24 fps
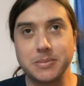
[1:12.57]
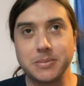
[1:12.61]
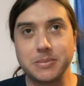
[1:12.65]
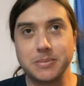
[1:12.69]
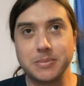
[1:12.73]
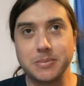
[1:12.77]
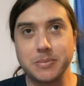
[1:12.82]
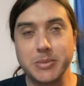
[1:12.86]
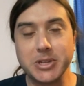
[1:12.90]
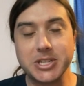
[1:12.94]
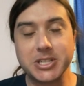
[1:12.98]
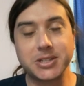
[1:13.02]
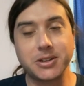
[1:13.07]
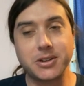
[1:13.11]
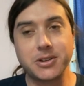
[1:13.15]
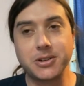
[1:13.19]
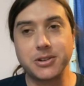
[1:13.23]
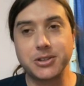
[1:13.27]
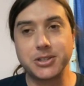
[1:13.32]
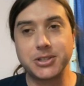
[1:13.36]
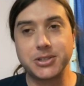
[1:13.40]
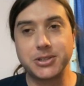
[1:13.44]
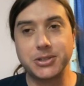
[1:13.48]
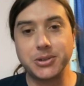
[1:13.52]

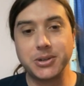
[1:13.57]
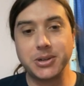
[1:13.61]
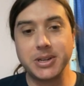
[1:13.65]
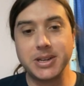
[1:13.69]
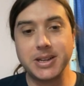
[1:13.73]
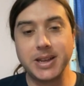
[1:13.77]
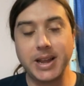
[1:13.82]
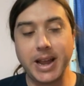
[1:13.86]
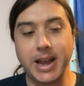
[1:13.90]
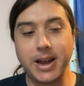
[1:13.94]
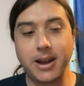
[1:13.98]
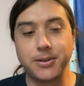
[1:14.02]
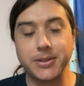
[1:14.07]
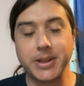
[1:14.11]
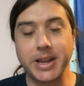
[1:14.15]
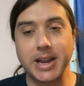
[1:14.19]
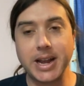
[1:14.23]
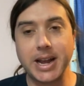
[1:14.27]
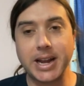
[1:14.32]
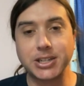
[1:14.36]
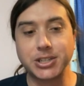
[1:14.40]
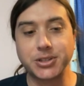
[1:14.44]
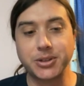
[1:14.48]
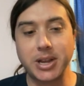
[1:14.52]
misunderstood how they
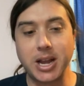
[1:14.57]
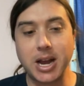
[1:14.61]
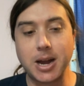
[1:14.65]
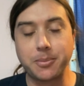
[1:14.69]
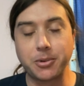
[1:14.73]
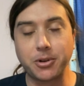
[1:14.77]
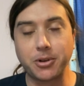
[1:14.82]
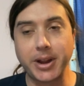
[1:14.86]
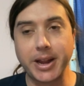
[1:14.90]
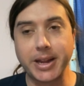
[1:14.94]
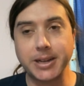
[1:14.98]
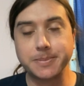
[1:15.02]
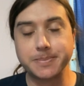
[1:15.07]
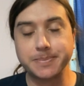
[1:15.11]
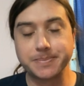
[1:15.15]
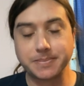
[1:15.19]
actually operate.